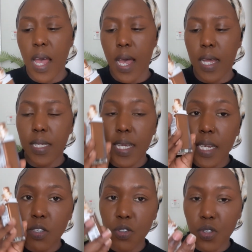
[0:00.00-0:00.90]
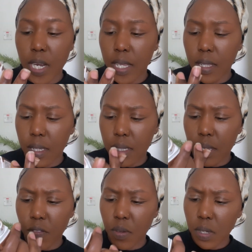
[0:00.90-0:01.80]
I decided to try this
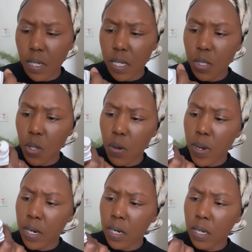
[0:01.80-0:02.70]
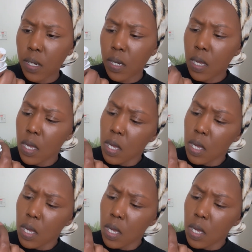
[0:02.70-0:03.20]
if in case you're wondering